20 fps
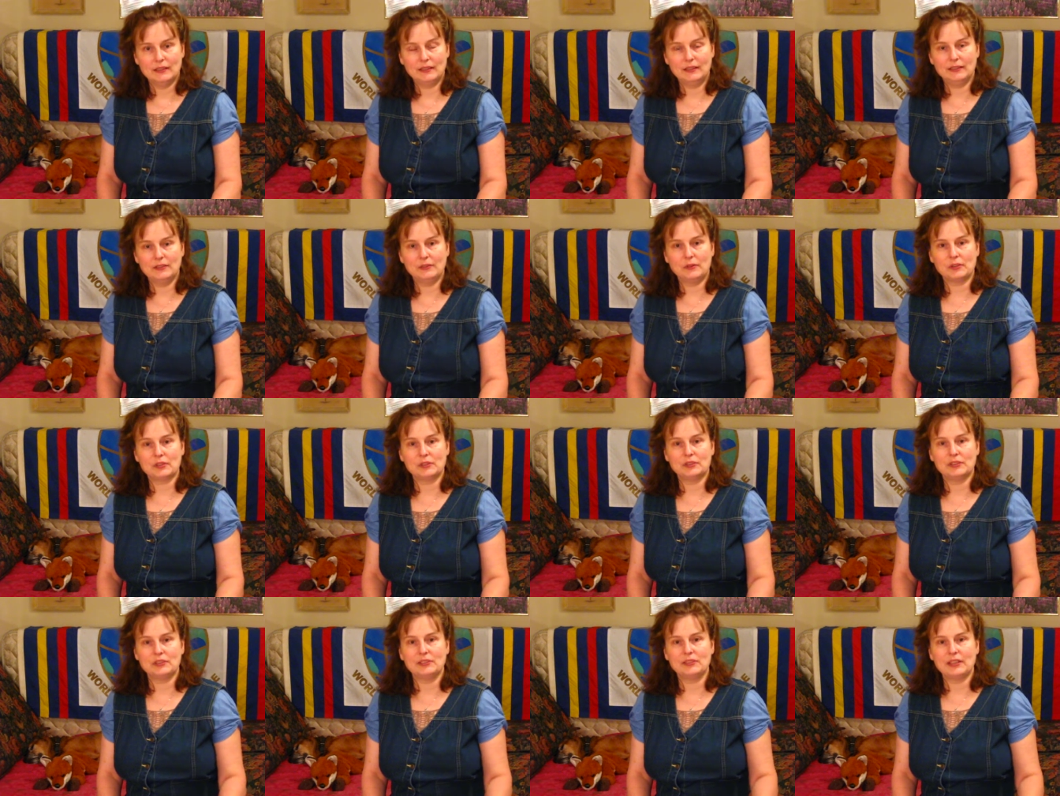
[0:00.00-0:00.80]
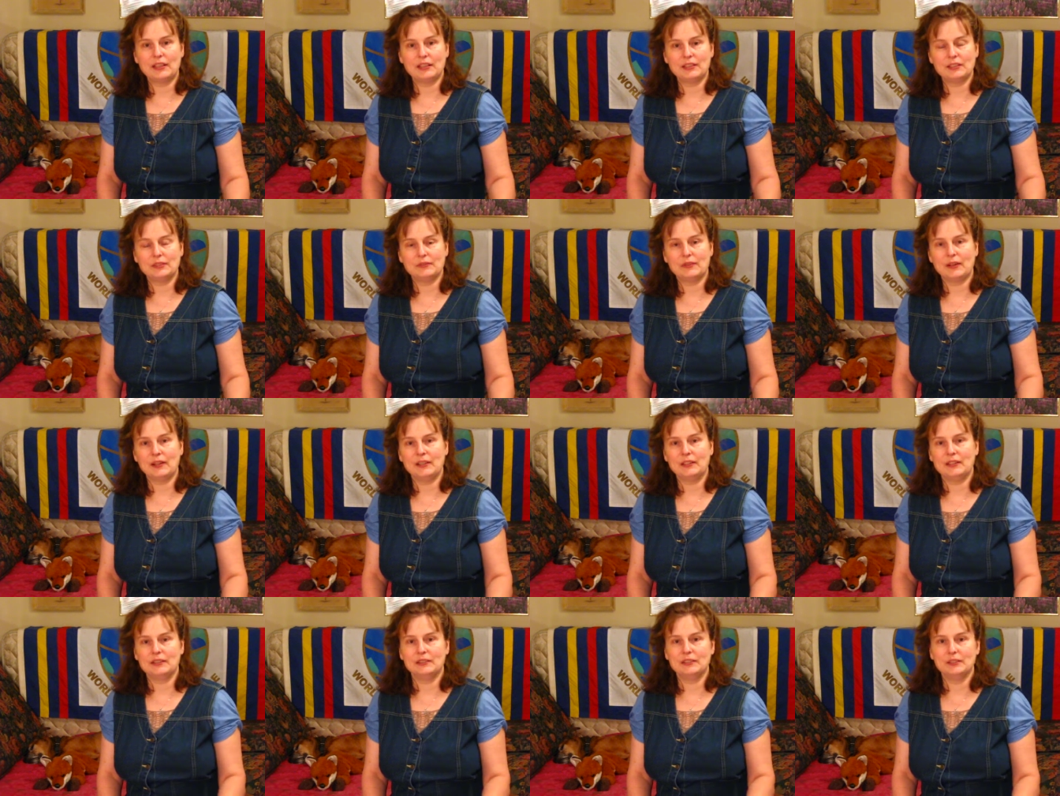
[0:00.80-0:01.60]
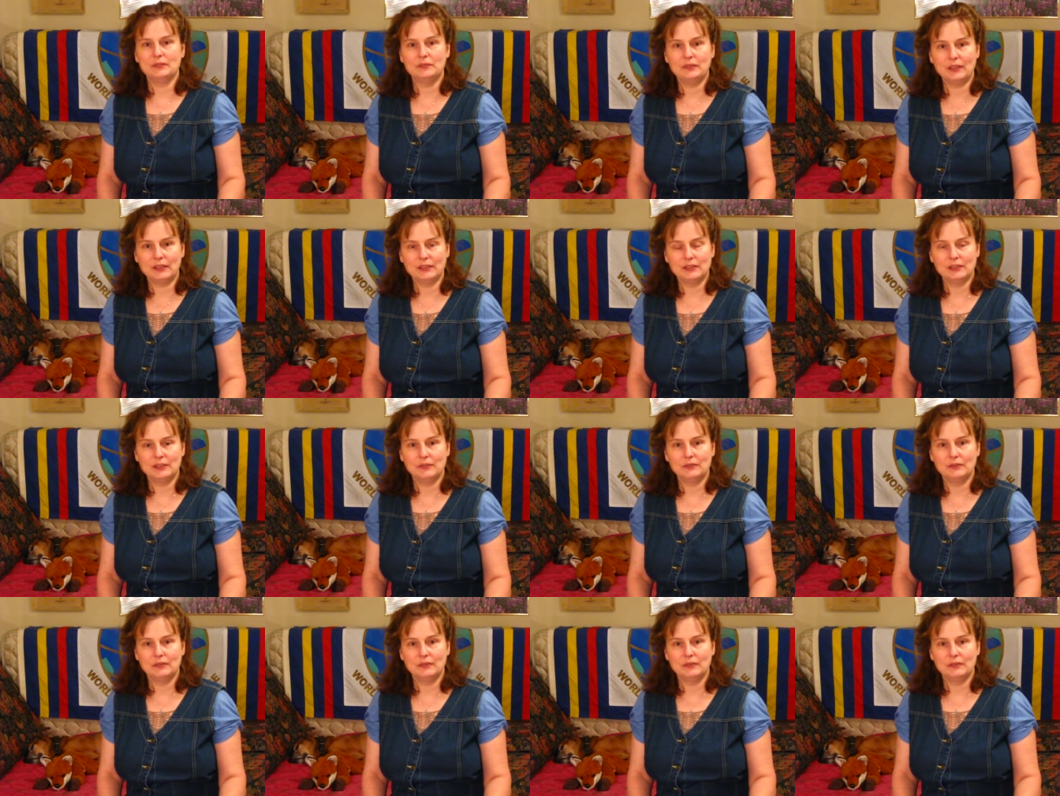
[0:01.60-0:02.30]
in order to satisfy their defensive